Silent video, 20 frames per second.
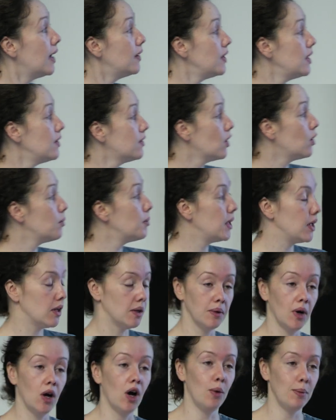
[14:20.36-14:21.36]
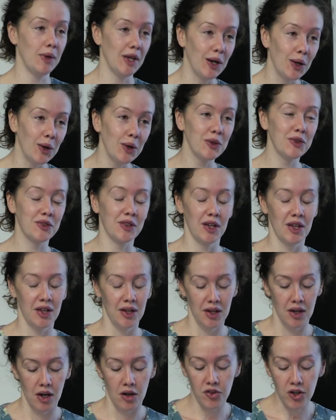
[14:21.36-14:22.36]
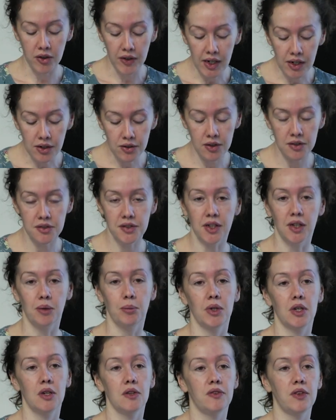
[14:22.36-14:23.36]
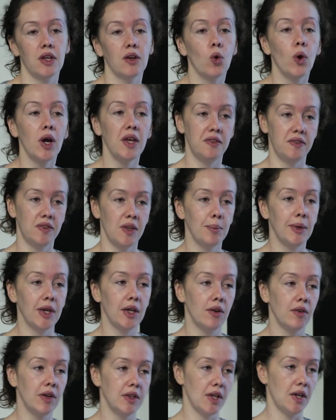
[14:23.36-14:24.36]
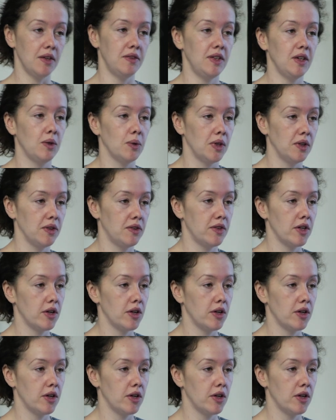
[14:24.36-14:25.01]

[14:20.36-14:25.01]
And these homeeologs are very interesting because they're quite similar in their sequence.